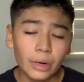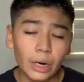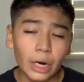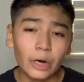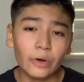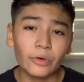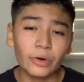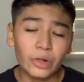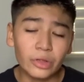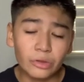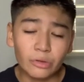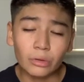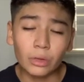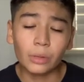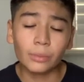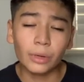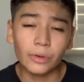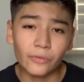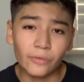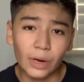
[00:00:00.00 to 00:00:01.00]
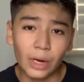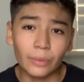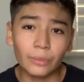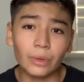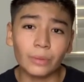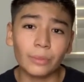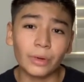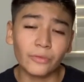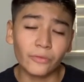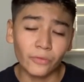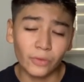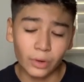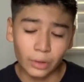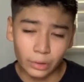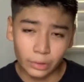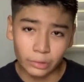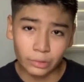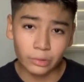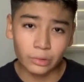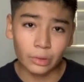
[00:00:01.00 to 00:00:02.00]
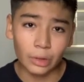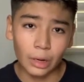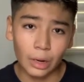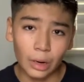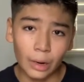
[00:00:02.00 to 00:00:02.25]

I really do love my family, my friends,